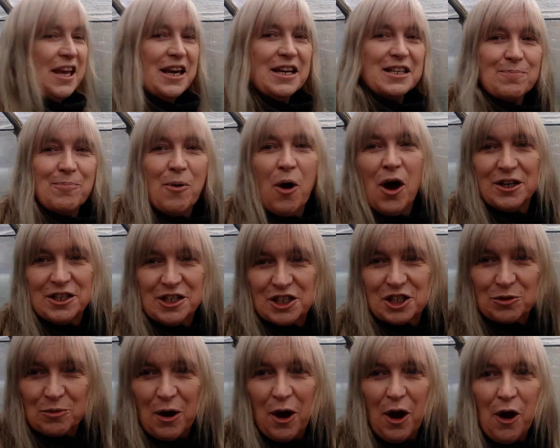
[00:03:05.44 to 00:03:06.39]
has Mitre
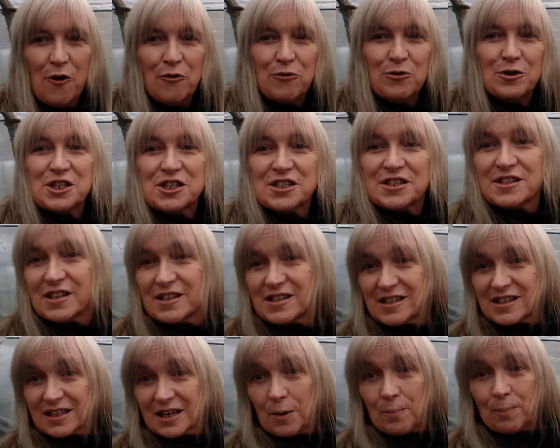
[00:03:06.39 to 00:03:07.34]
12, which is the
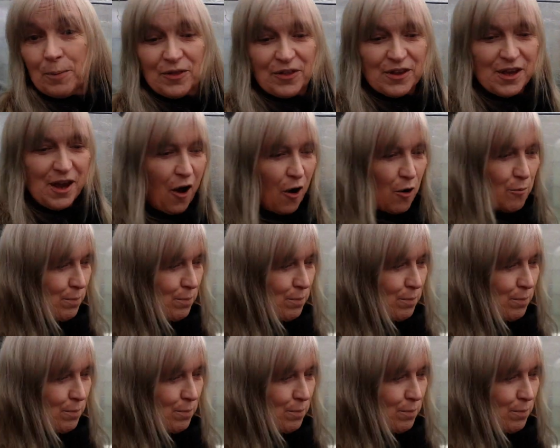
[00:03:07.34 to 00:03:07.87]
skip at the old